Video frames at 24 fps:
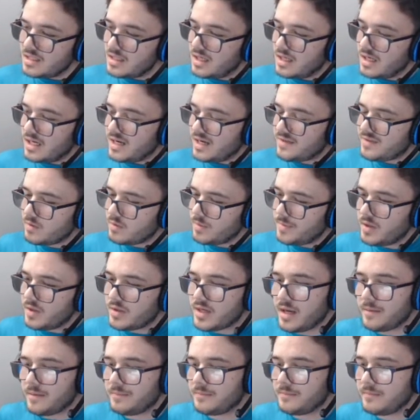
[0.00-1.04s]
I think we'll be
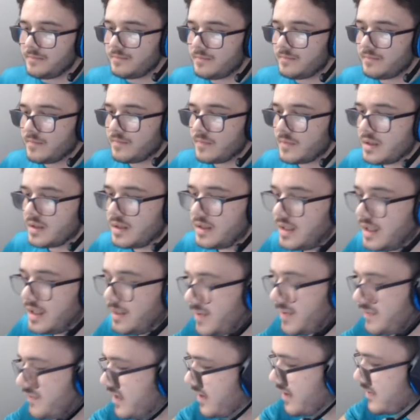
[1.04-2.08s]
okay. Um,
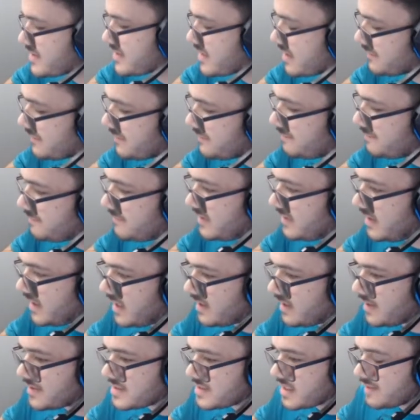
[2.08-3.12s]
if that was kind of... Yeah,
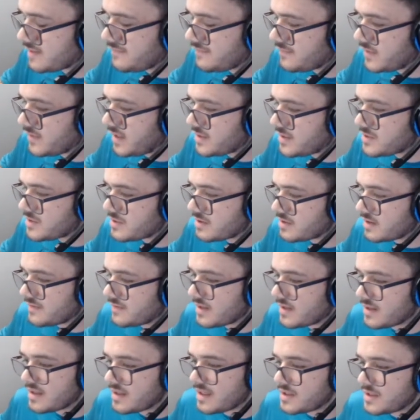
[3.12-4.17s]
that was kind of free. I shouldn't have
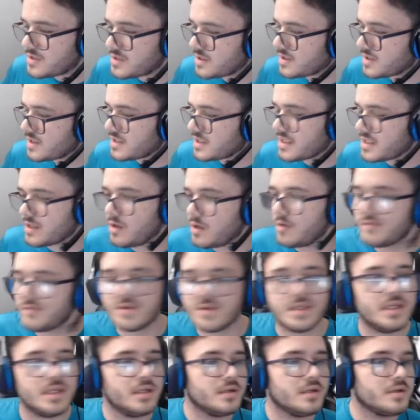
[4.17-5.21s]
done that. I should have just, like,
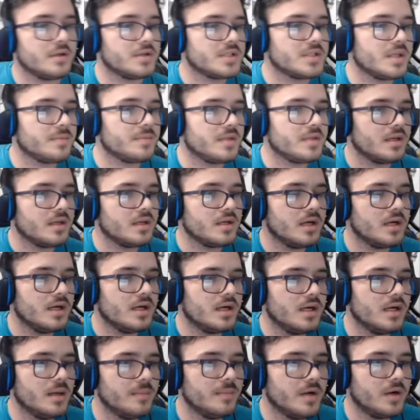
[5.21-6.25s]
overheated or something.
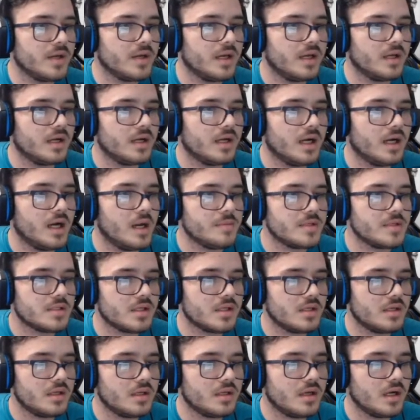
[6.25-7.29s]
Um, okay. I'm just
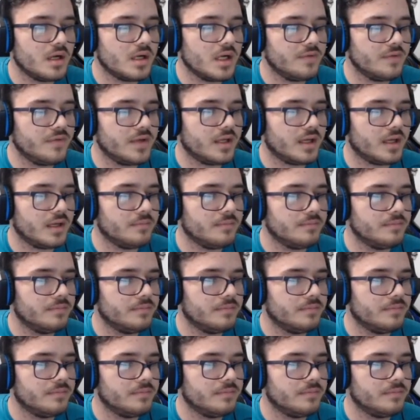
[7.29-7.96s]
gonna knock off again.